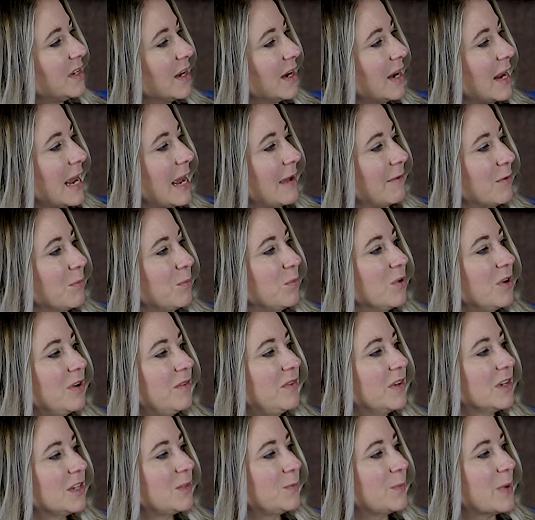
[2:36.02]
gonna have a
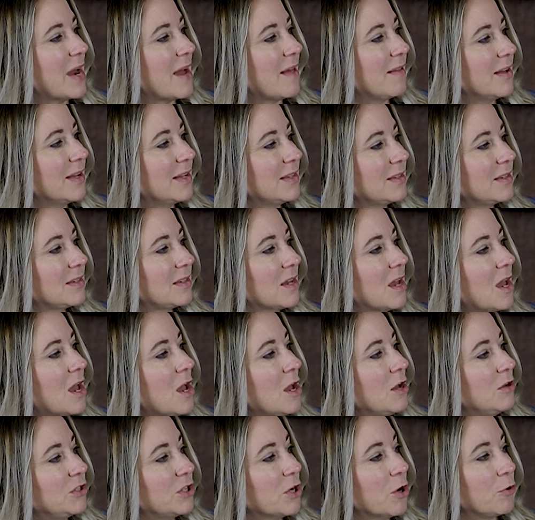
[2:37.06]
previous balance,
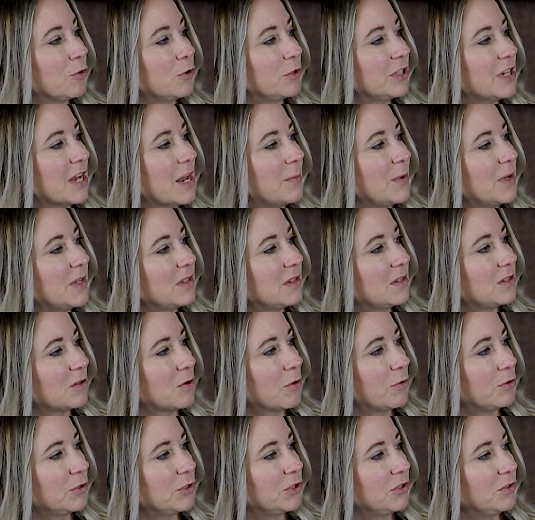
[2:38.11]
total debits,
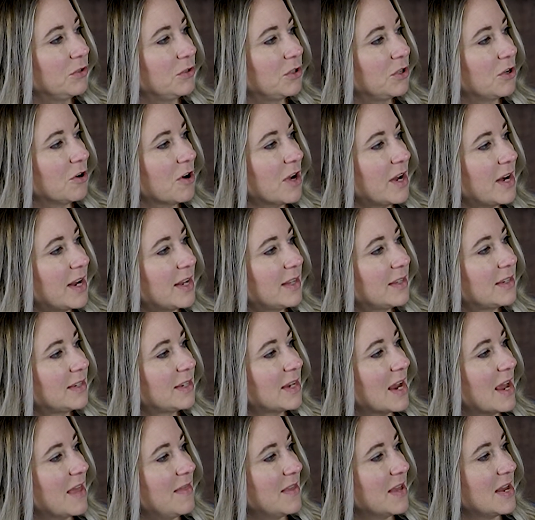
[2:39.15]
total
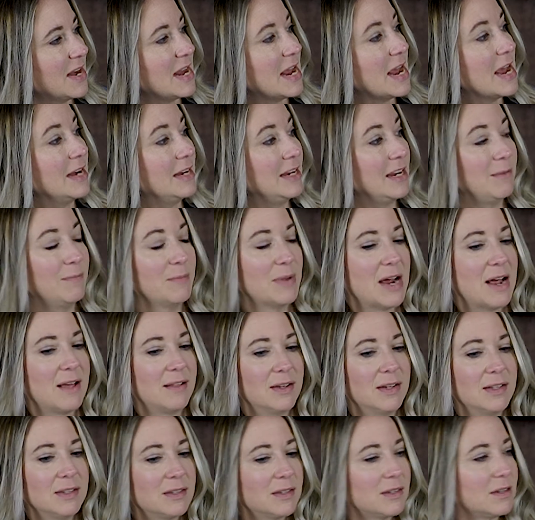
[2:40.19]
credits, and then ending
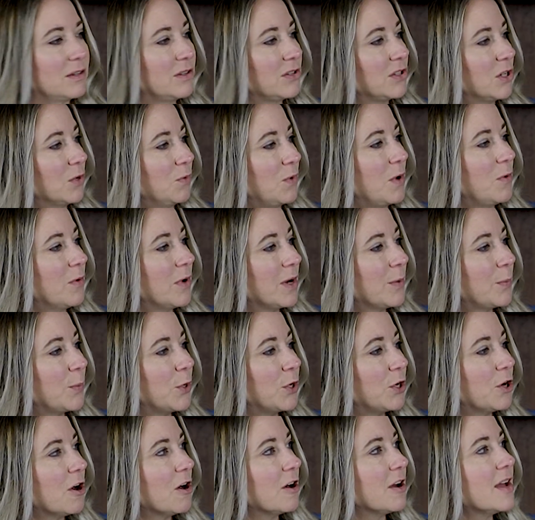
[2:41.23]
balance. So we wanna
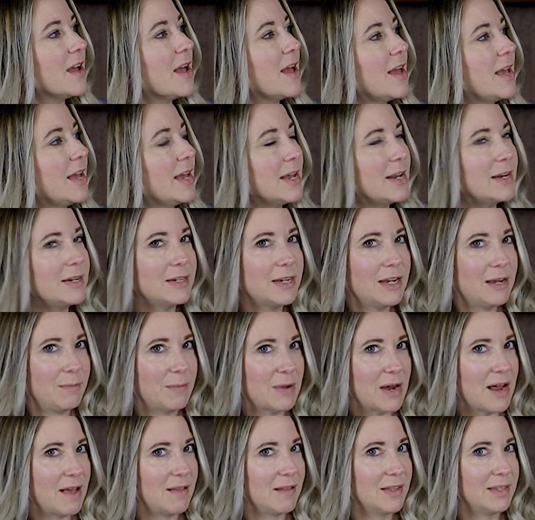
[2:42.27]
put our ending
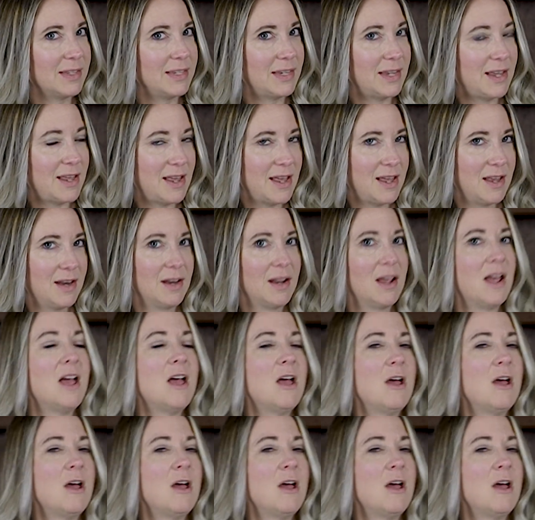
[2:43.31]
balance in